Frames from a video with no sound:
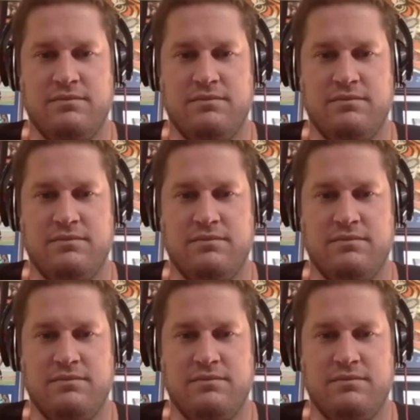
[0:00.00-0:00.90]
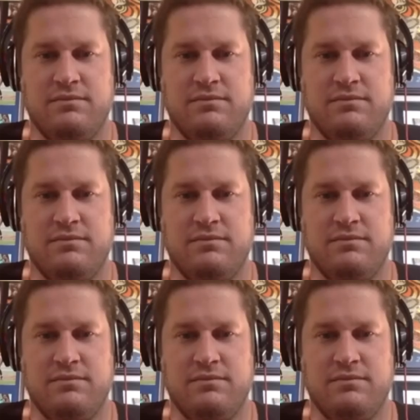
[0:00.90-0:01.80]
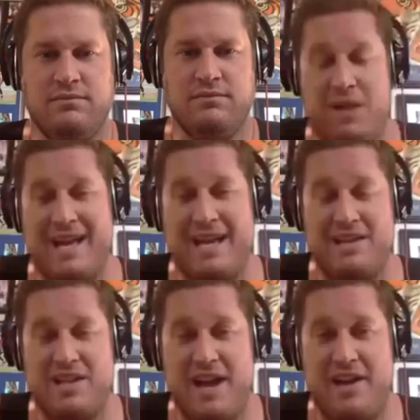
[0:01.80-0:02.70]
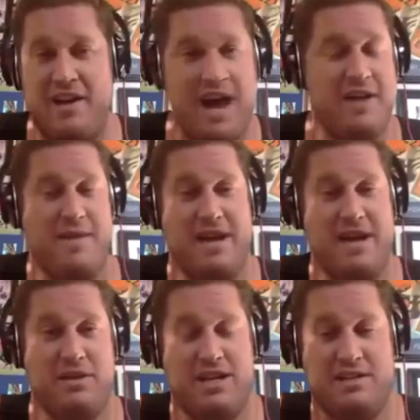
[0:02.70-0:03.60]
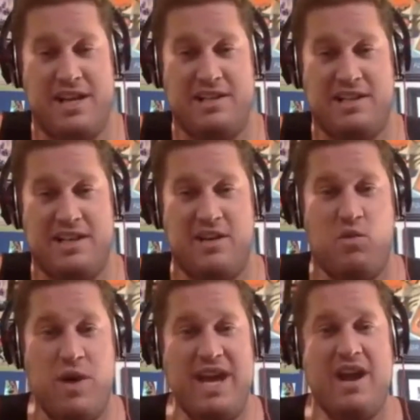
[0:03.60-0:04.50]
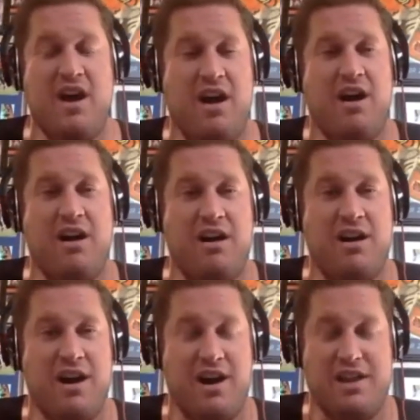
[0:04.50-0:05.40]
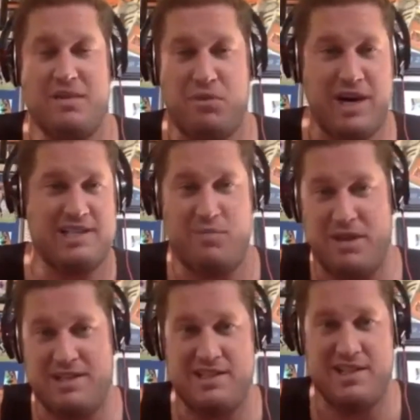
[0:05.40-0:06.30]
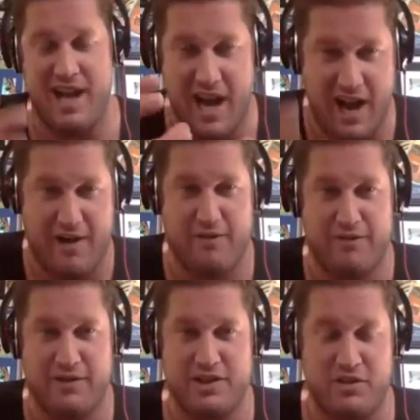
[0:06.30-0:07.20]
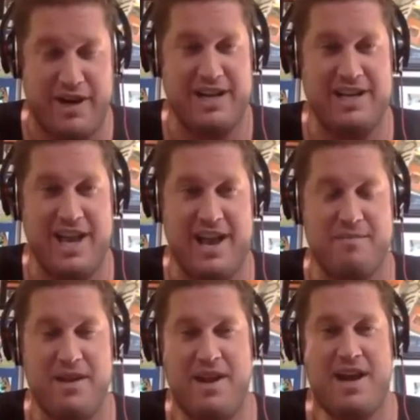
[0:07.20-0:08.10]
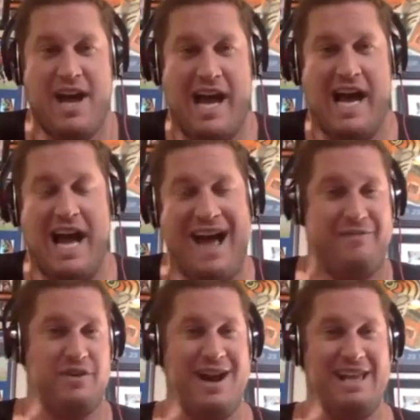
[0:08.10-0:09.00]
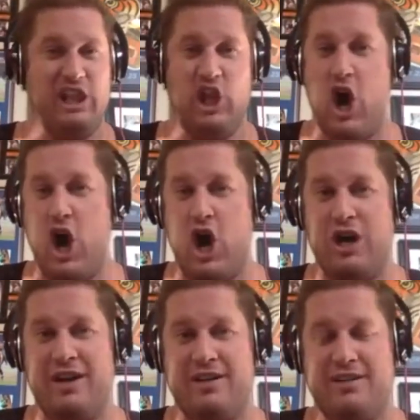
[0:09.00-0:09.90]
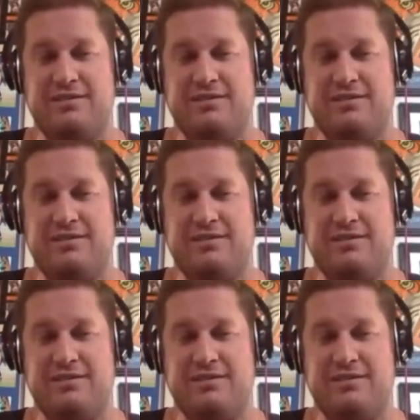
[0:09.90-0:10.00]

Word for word: Hey everyone, welcome to the Orange and Black Insider. I am Anthony Cosenza, and we are on the precipice of training camp. Uh, after a long,